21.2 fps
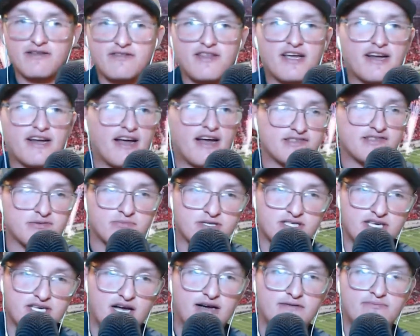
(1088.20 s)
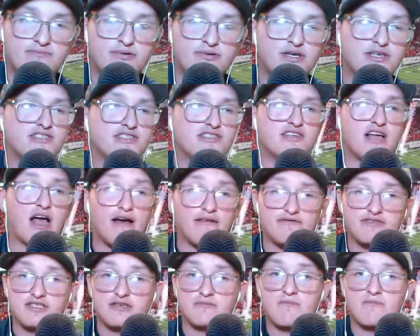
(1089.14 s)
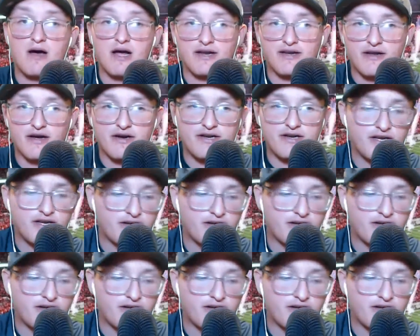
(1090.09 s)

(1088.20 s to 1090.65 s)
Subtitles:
They got some solid pieces. Obviously, Mike Gundy